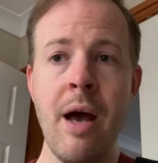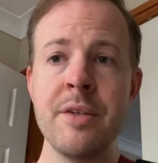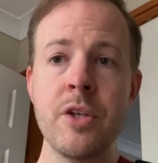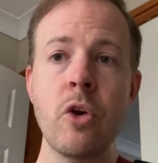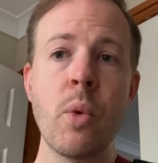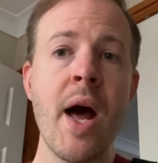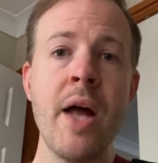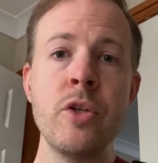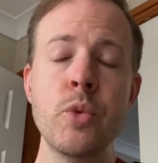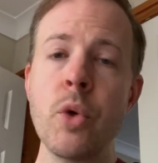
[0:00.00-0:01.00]
as a
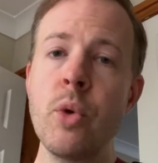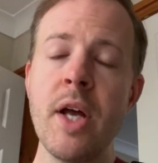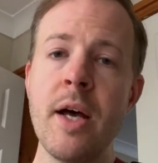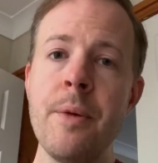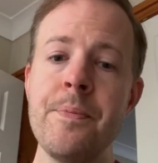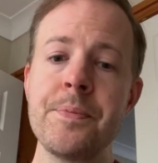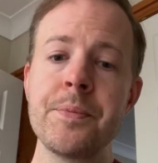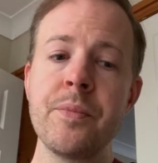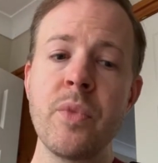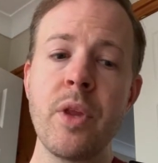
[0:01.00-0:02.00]
grand ruler
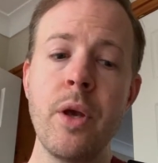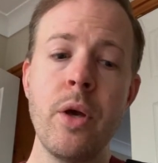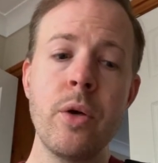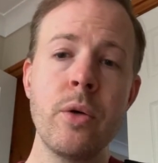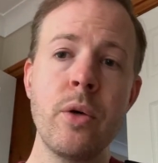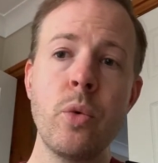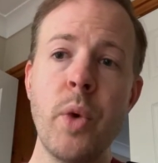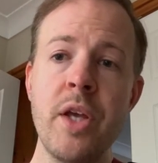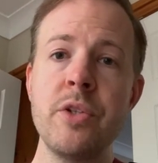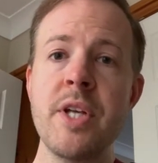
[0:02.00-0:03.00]

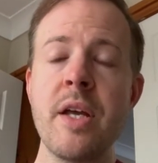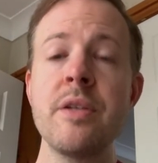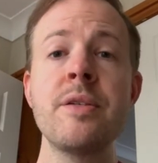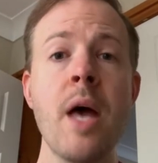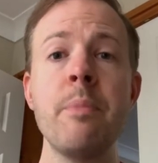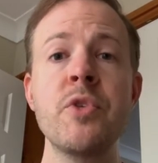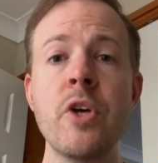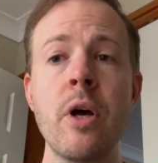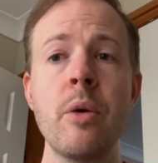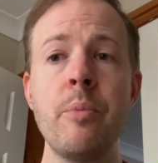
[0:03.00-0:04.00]
wielding a
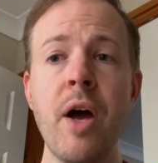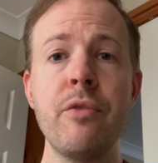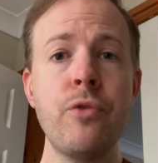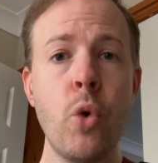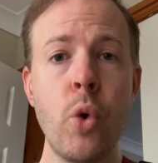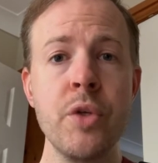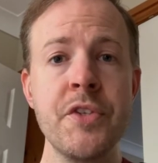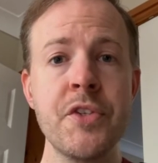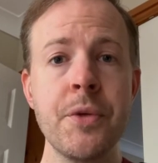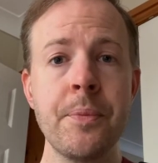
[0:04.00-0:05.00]
sceptre by
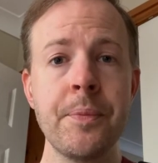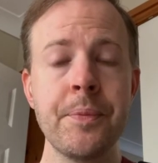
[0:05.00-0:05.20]
force.